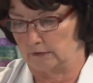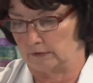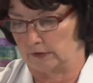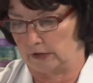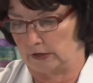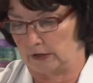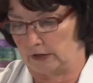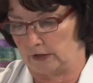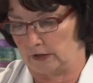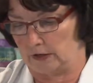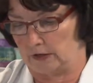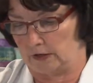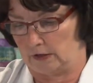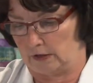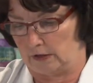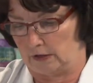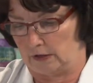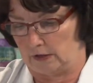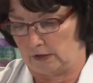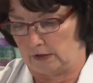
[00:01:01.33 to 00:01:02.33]
Okay.
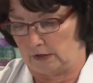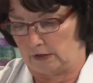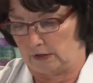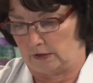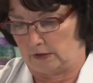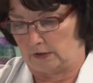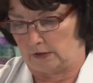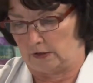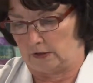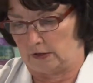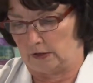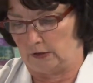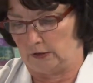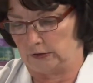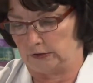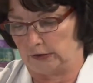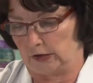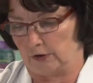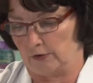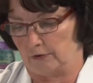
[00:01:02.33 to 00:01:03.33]
And you
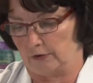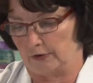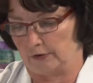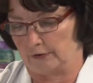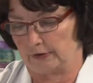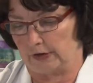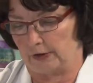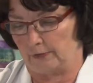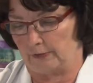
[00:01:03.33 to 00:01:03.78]
say going great.